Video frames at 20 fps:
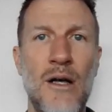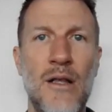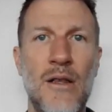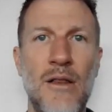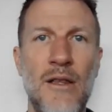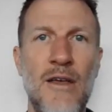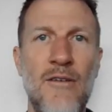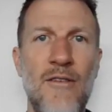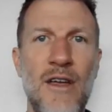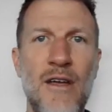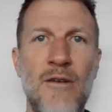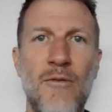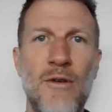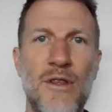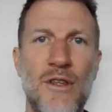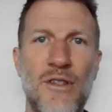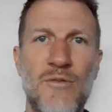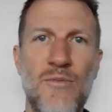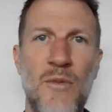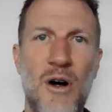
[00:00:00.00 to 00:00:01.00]
living with a
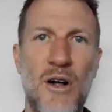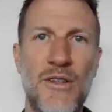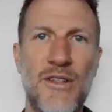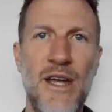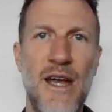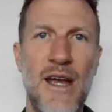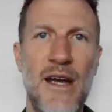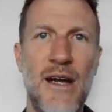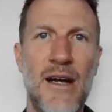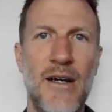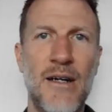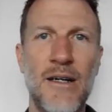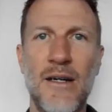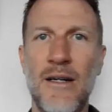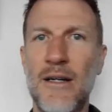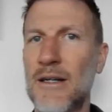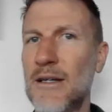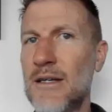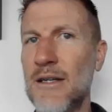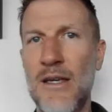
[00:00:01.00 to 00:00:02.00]
small tear,
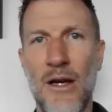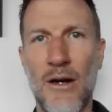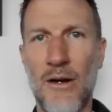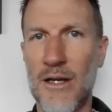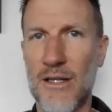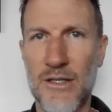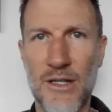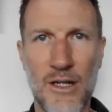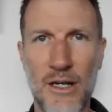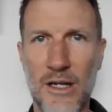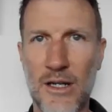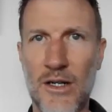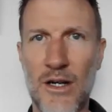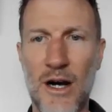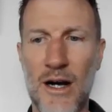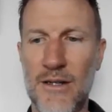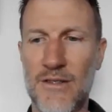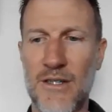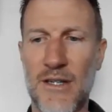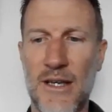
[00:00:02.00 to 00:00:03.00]
isn't going to
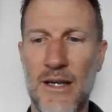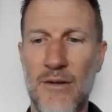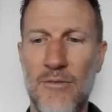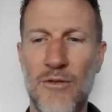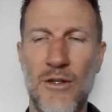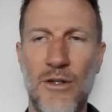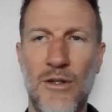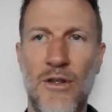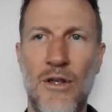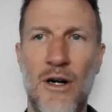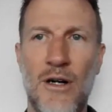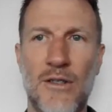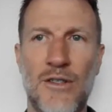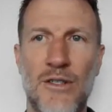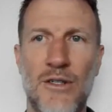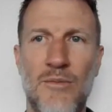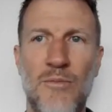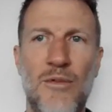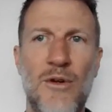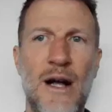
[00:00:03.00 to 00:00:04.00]
cause you any real
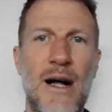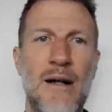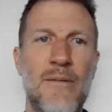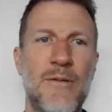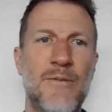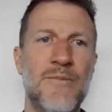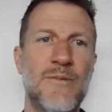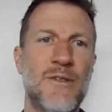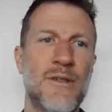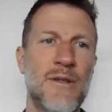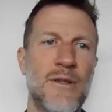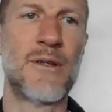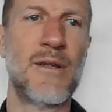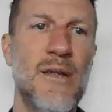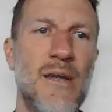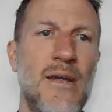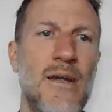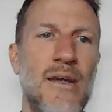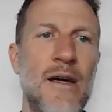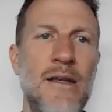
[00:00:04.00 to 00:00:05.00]
long-term problems.
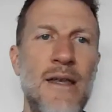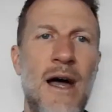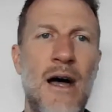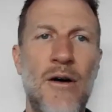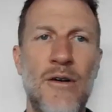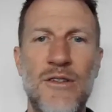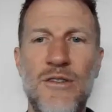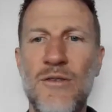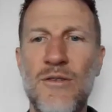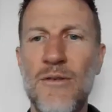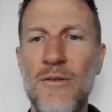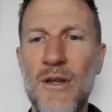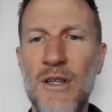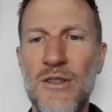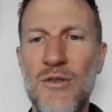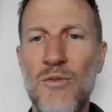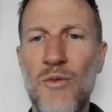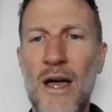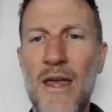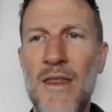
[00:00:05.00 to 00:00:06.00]
Now,
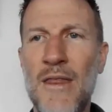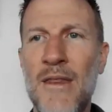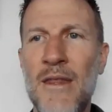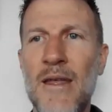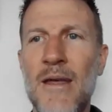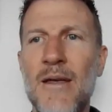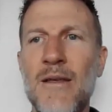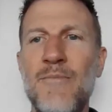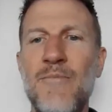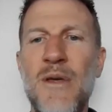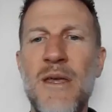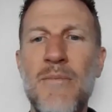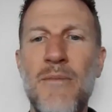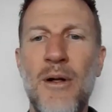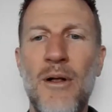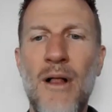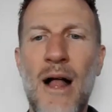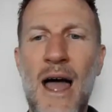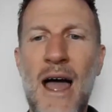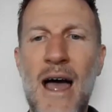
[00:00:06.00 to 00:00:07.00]
it's when
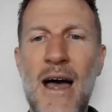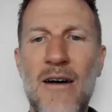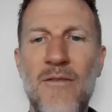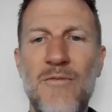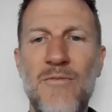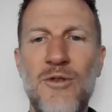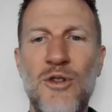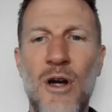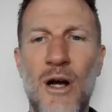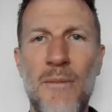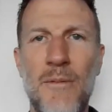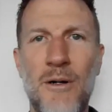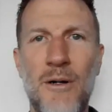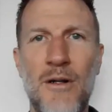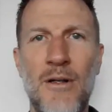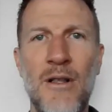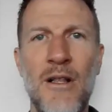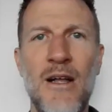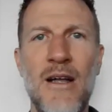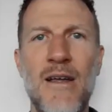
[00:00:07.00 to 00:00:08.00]
people have
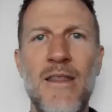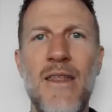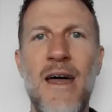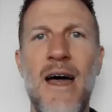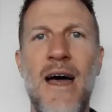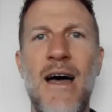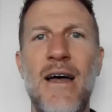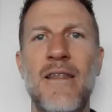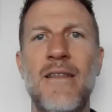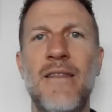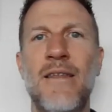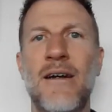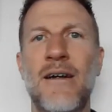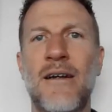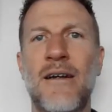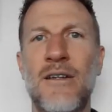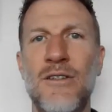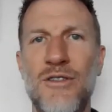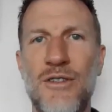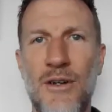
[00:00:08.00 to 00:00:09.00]
trouble that the
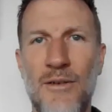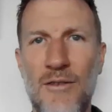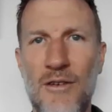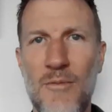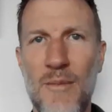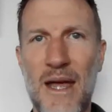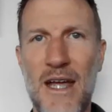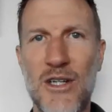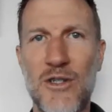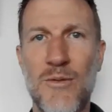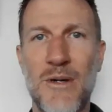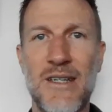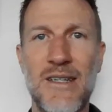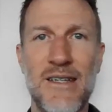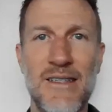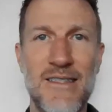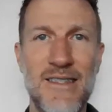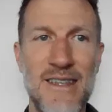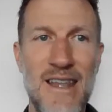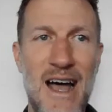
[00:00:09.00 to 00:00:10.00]
conservative management
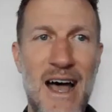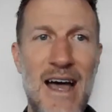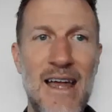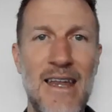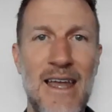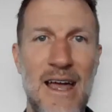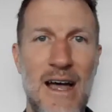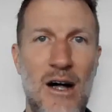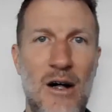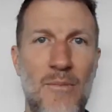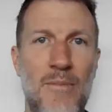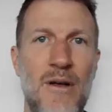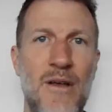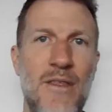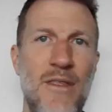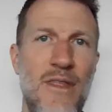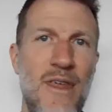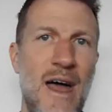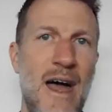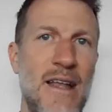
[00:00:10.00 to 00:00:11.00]
does not help,
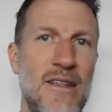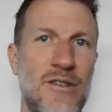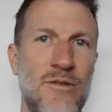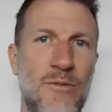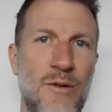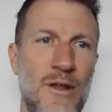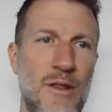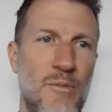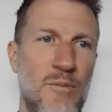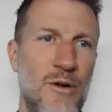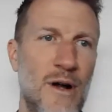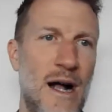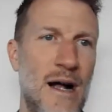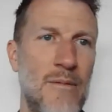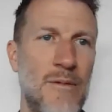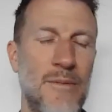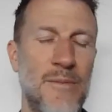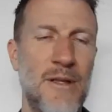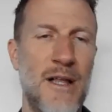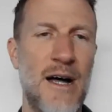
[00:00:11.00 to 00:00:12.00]
that's where the
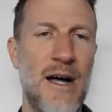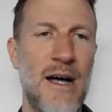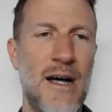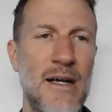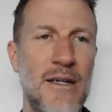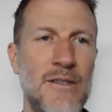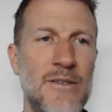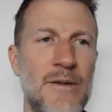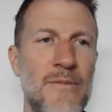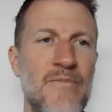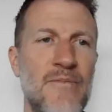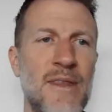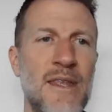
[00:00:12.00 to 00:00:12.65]
problem lies.